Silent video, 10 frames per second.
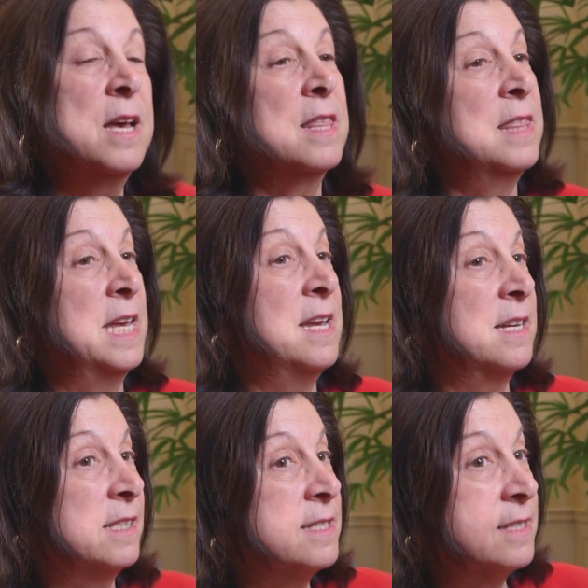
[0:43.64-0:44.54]
The
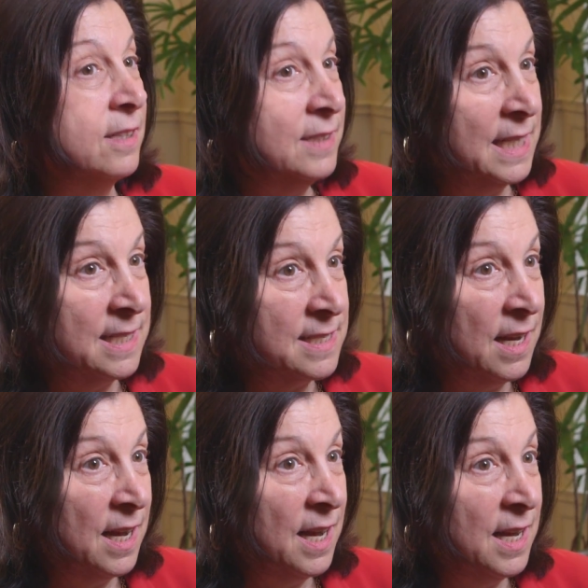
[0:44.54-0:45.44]
consulting
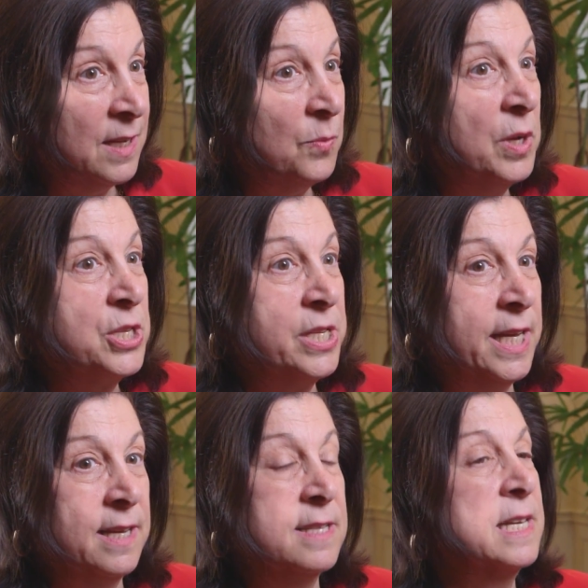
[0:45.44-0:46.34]
side, which
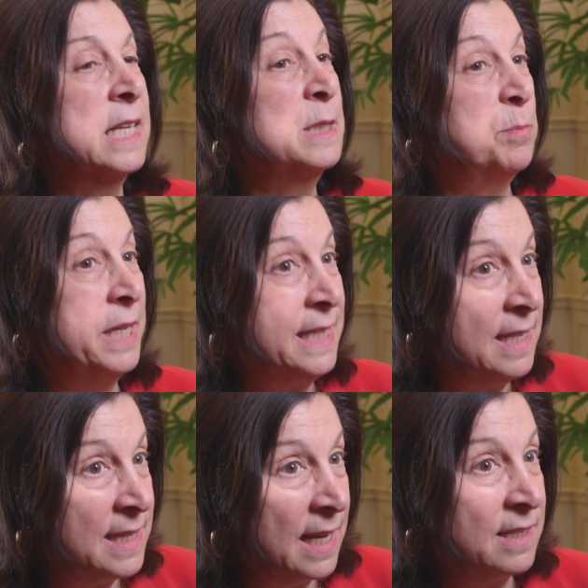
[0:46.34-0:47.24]
is explain the
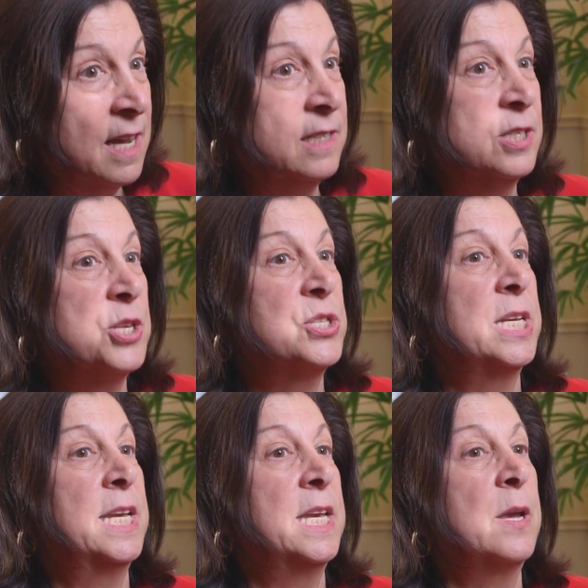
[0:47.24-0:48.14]

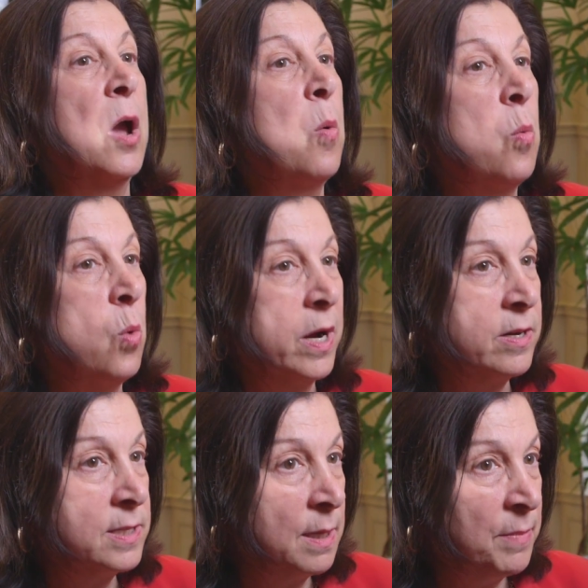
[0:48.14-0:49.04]
technology, what
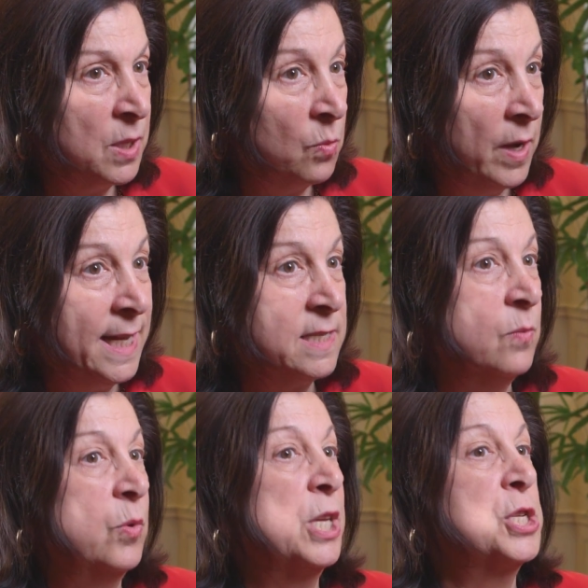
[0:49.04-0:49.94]
are some of the ways
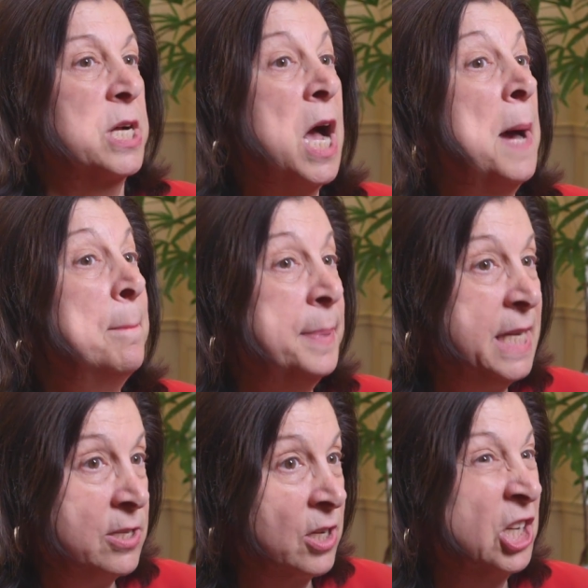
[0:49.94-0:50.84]
in which
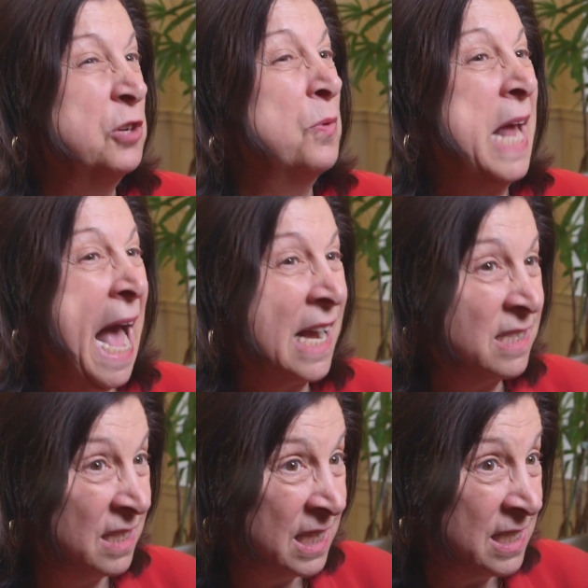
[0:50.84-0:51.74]
companies are going to react
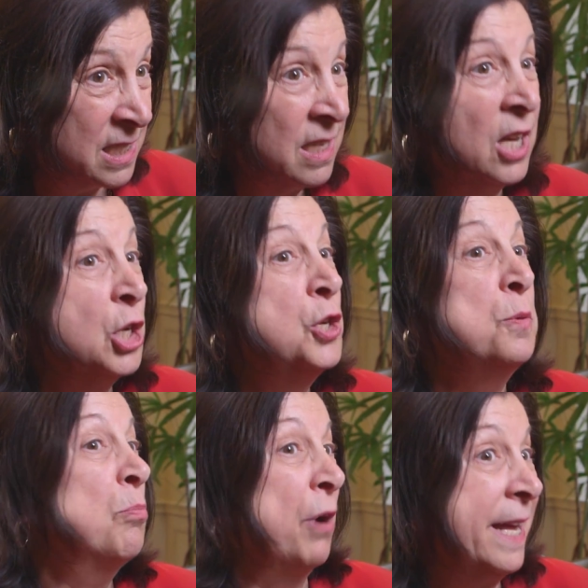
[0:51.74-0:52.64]
to this new
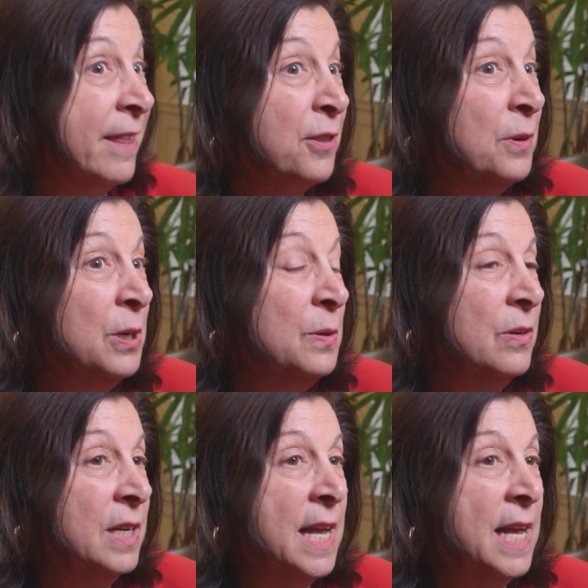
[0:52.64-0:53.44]
breakthrough.